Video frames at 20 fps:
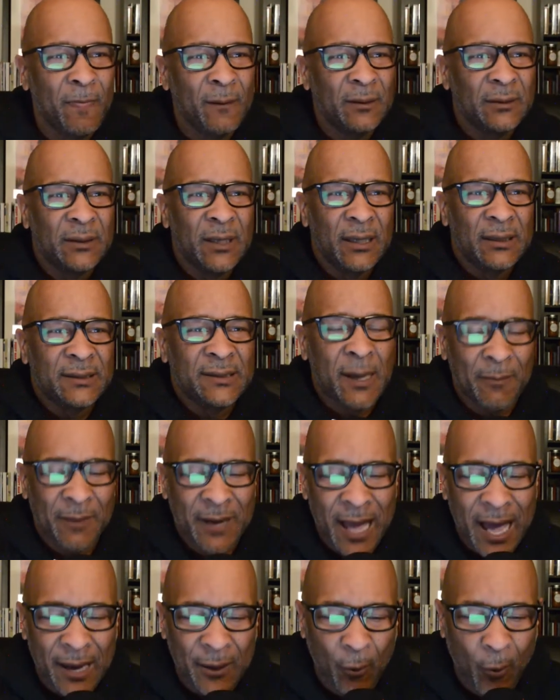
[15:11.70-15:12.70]
some
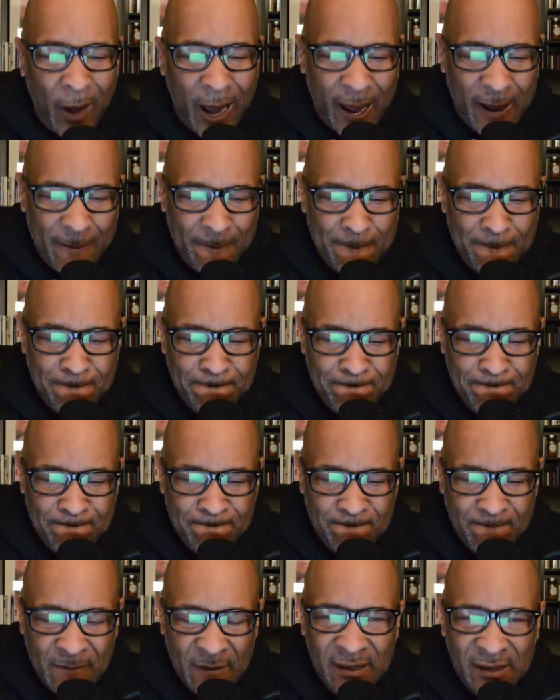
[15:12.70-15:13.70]
kind of way.
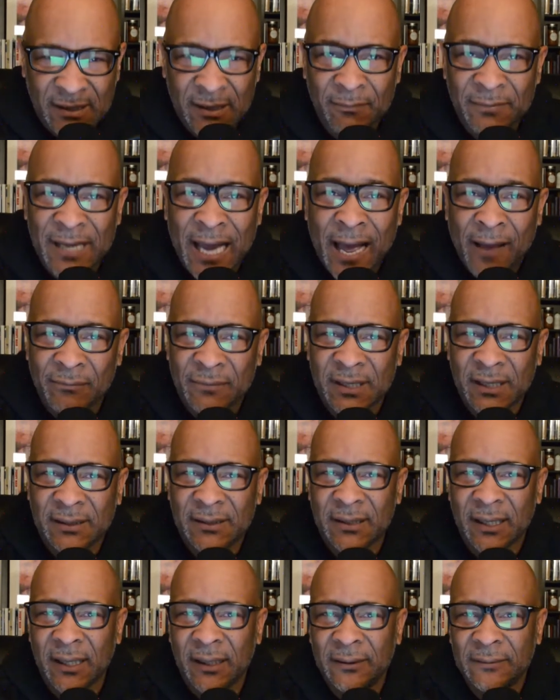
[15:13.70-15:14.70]
Sometimes it's
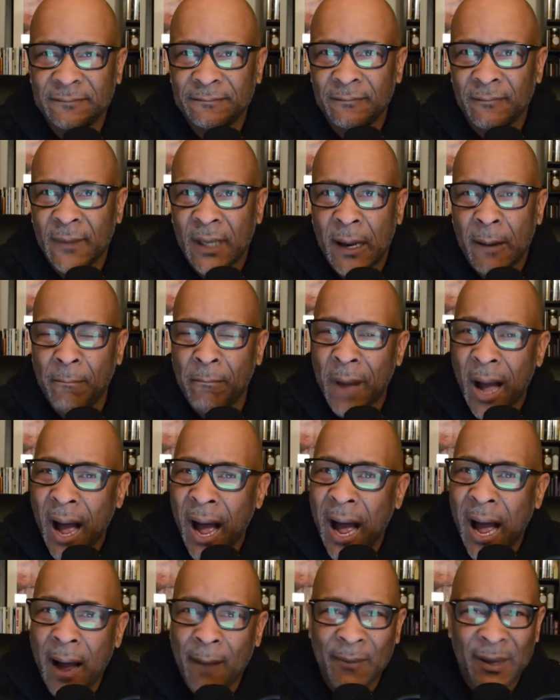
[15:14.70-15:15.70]
a
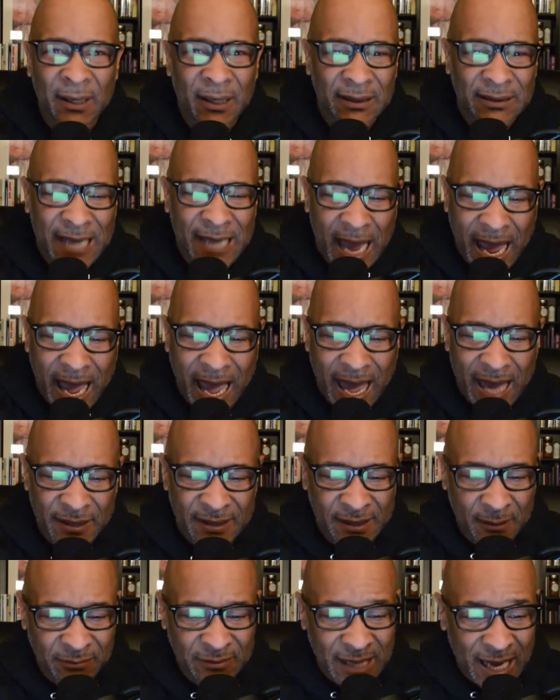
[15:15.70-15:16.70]
mom and a dad.
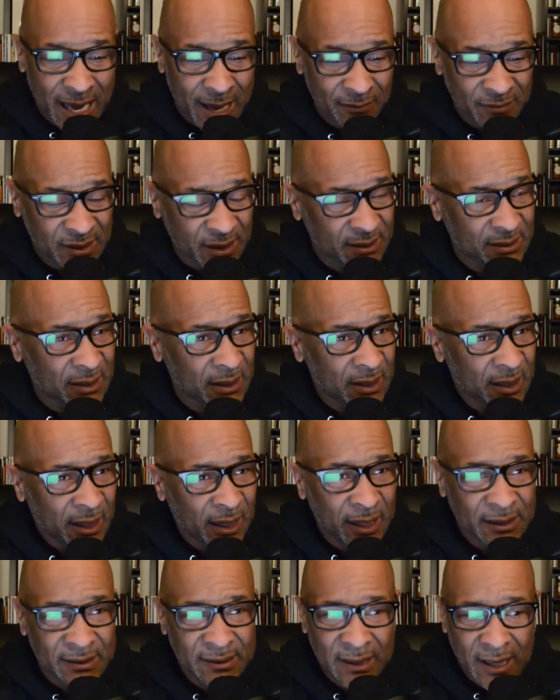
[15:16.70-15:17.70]
Sometimes
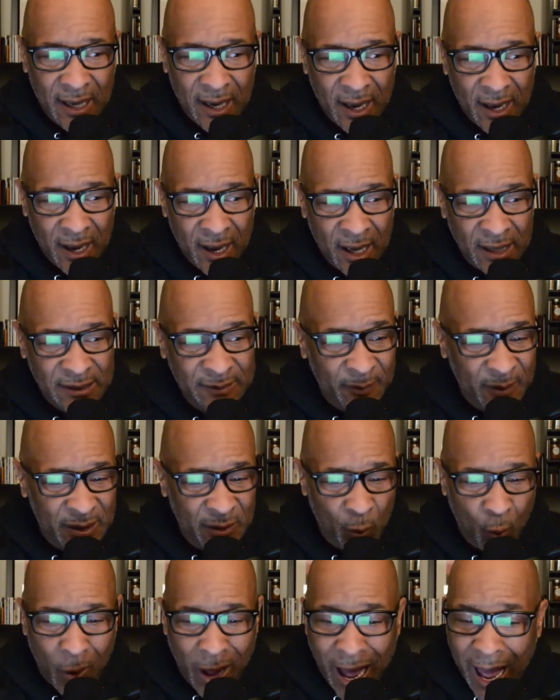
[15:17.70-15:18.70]
it's husband and
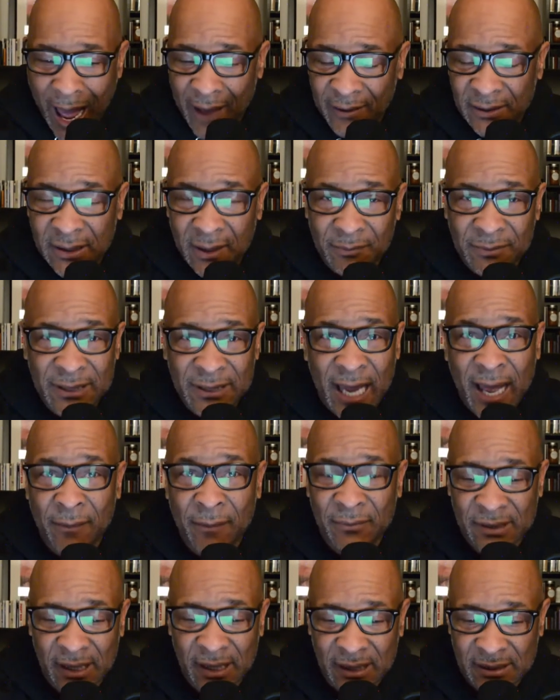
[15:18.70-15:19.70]
wife.
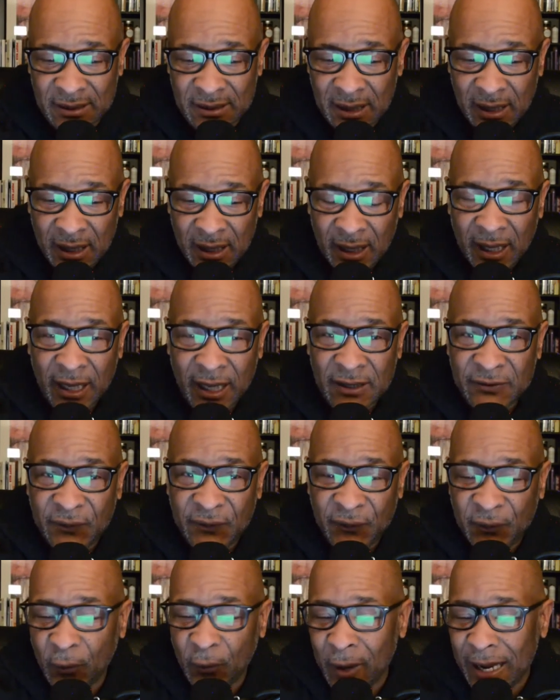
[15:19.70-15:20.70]
Sometimes it's
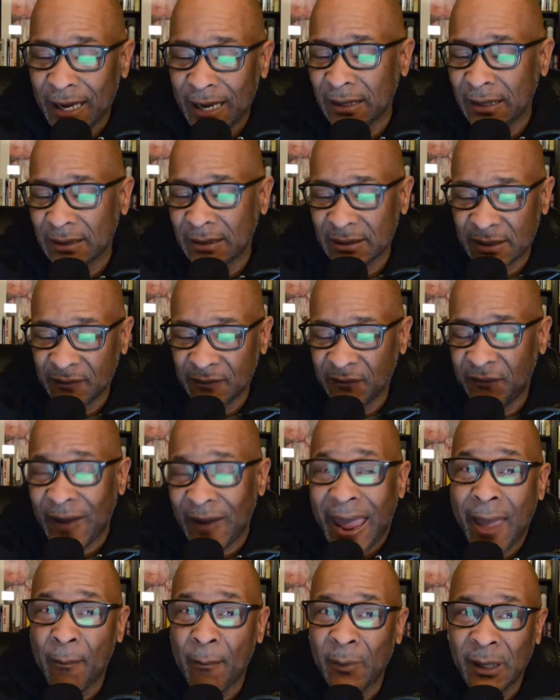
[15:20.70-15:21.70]
friends and
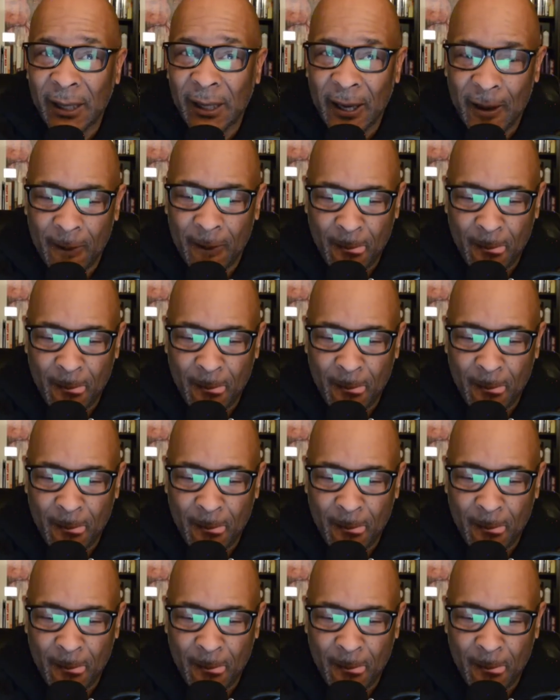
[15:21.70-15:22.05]
family.